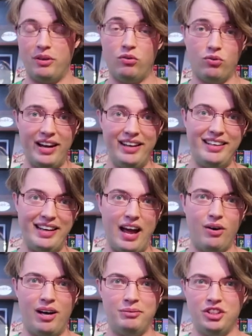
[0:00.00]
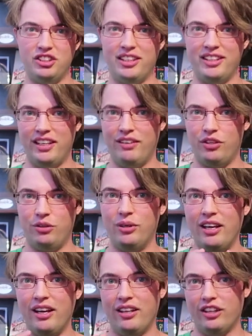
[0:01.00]
but right now I'm just going to give
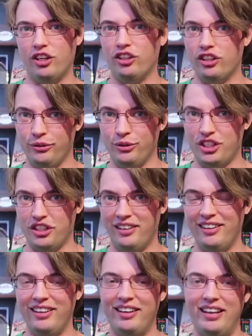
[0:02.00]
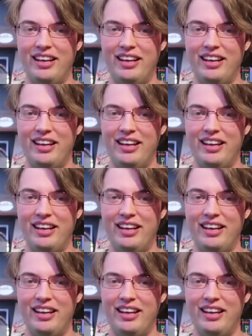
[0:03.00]
you the conclusion.